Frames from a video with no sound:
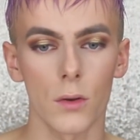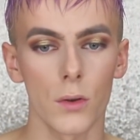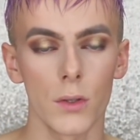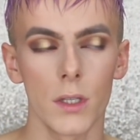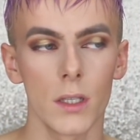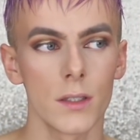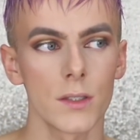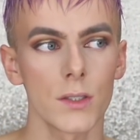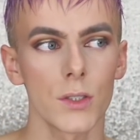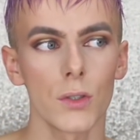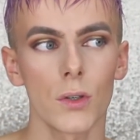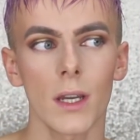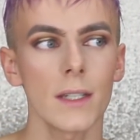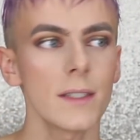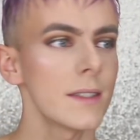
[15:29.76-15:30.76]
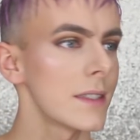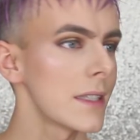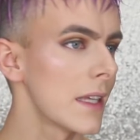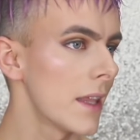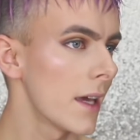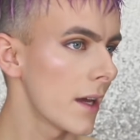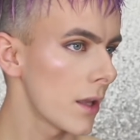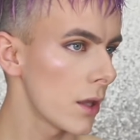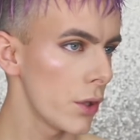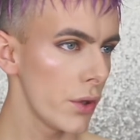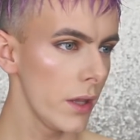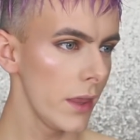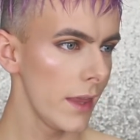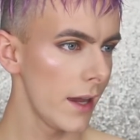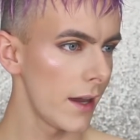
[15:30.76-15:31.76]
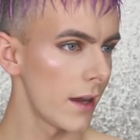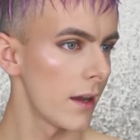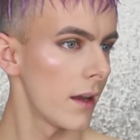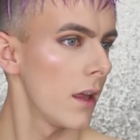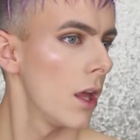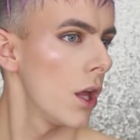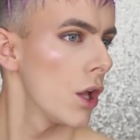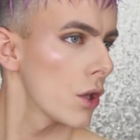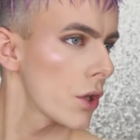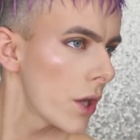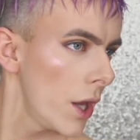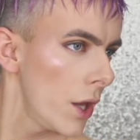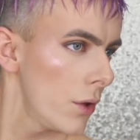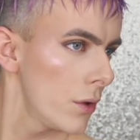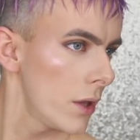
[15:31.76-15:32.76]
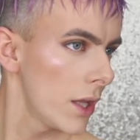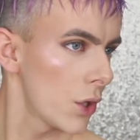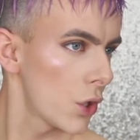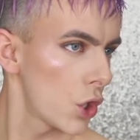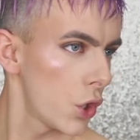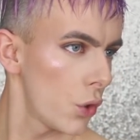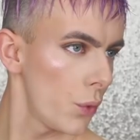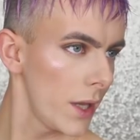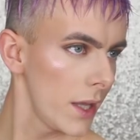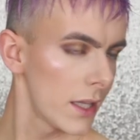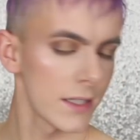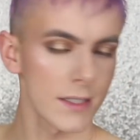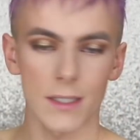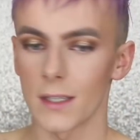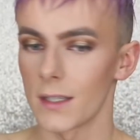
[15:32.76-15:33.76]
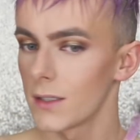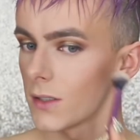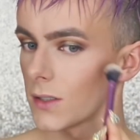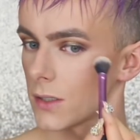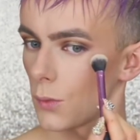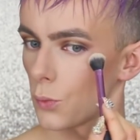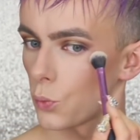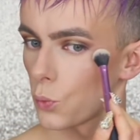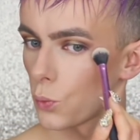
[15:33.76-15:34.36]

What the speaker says: Goodness, do you guys see that? Look at that. Look at how like glowy this is.